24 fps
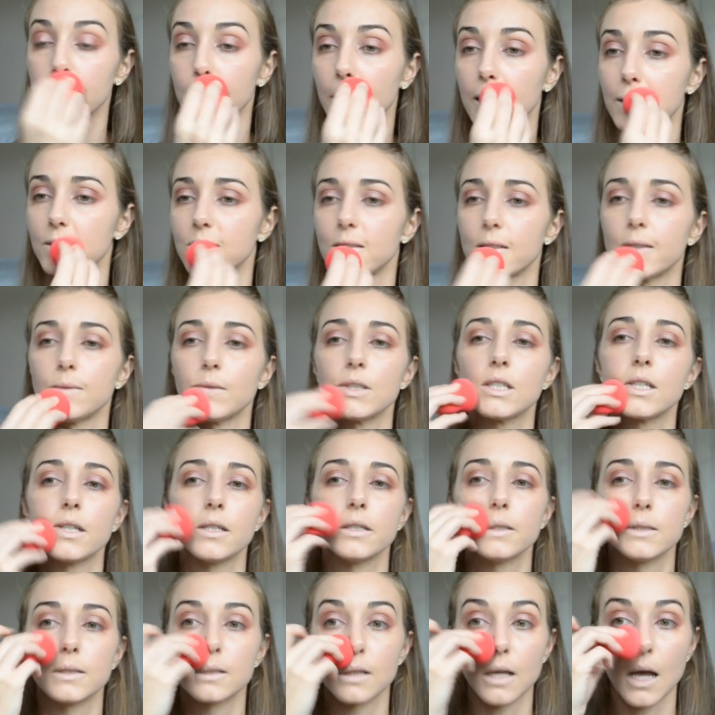that day
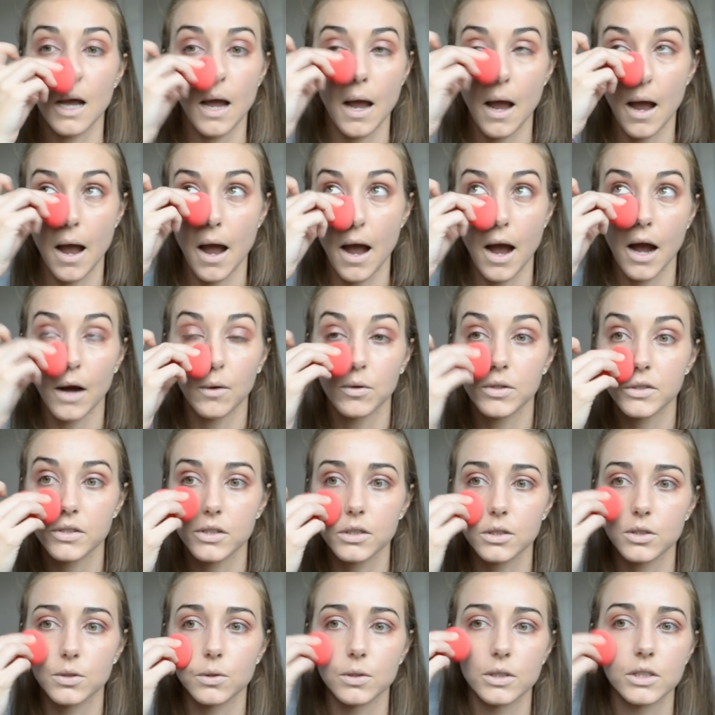because I
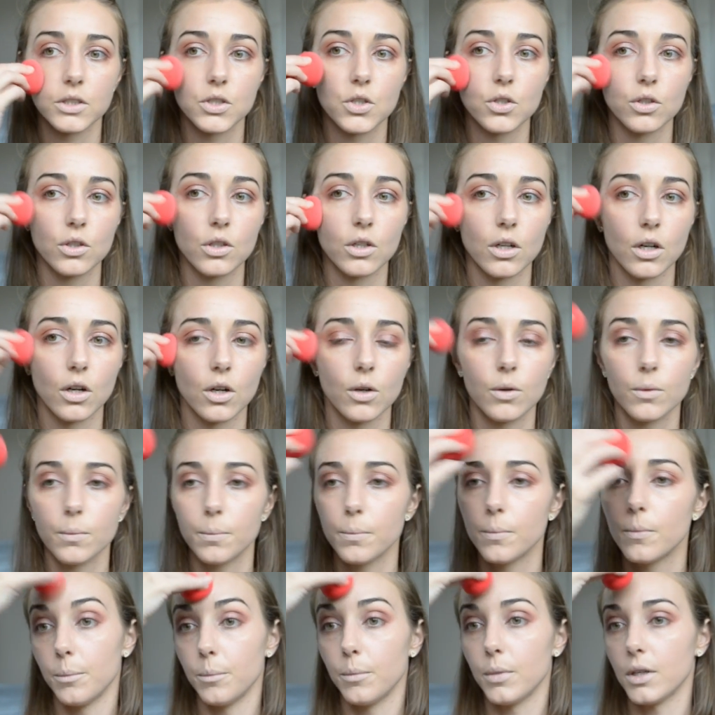wasn't going to go
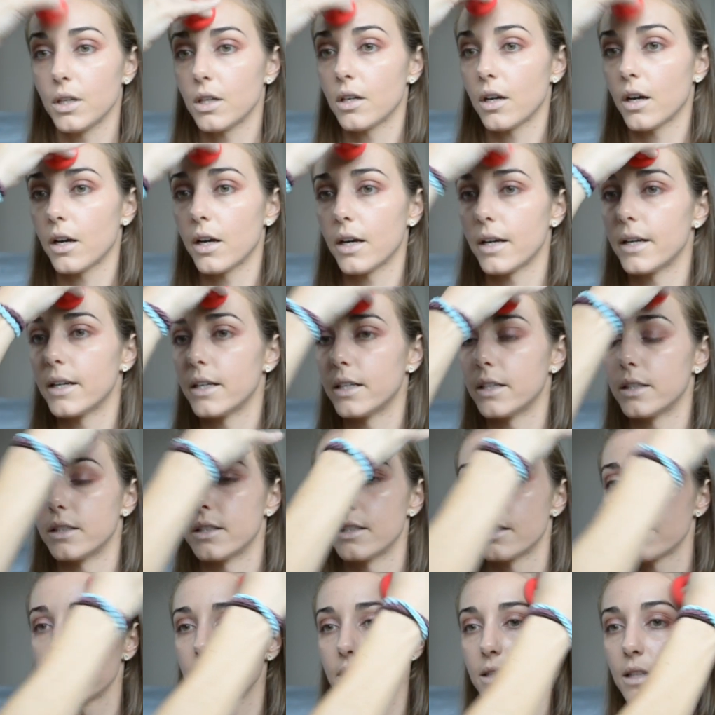
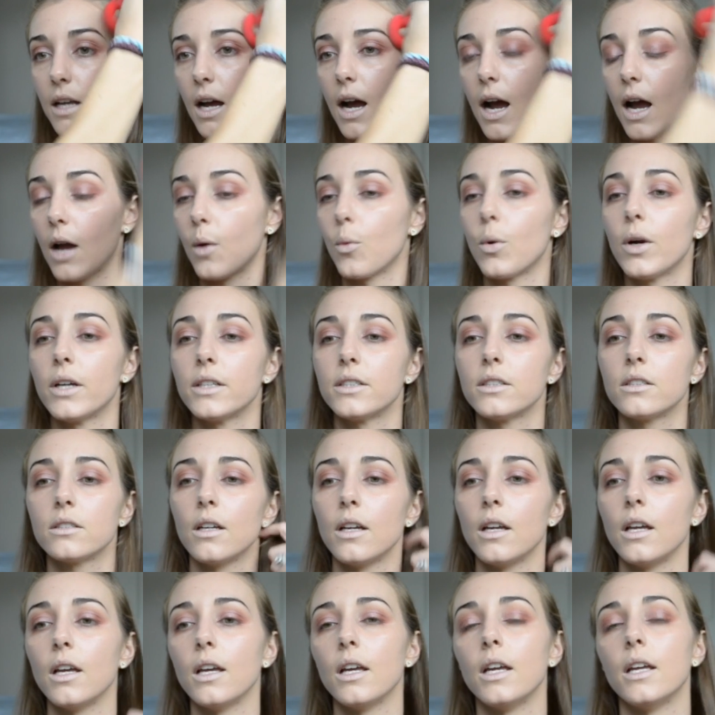because I went
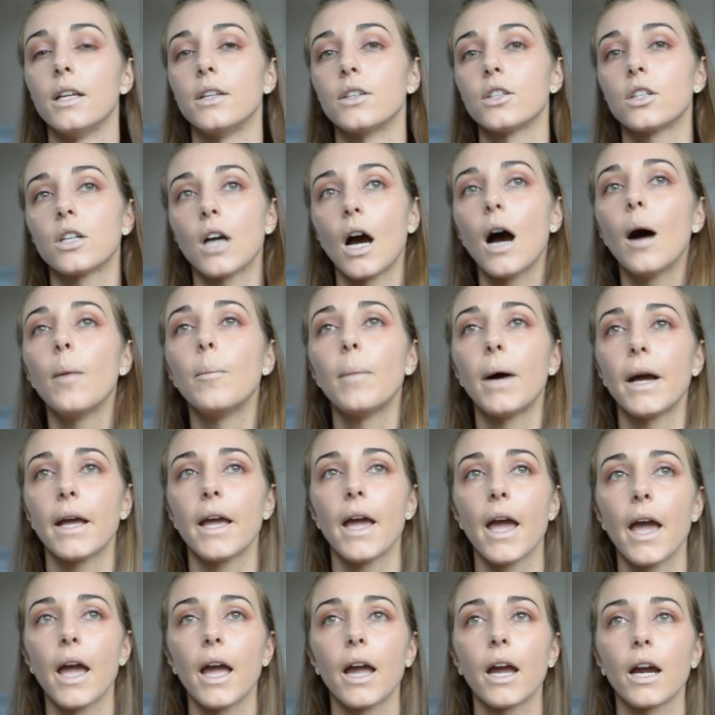and cut my
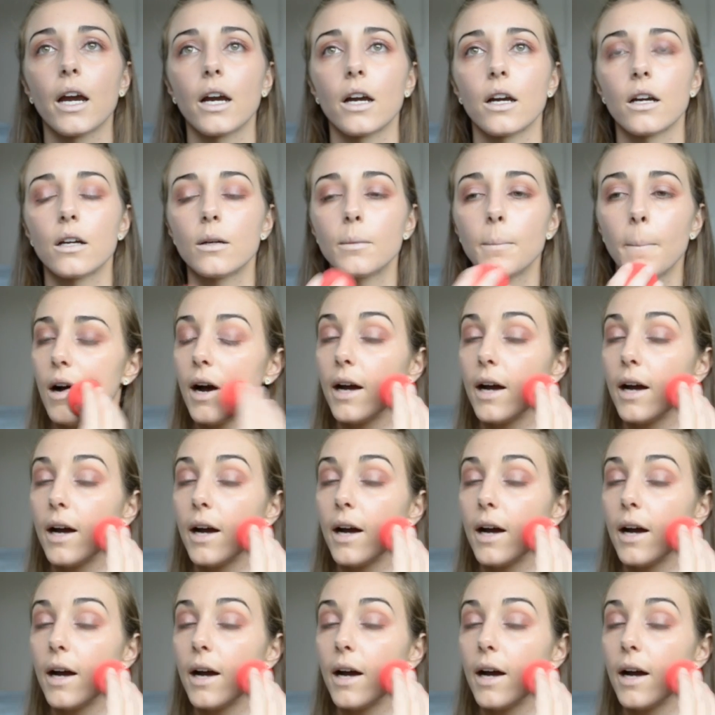hair.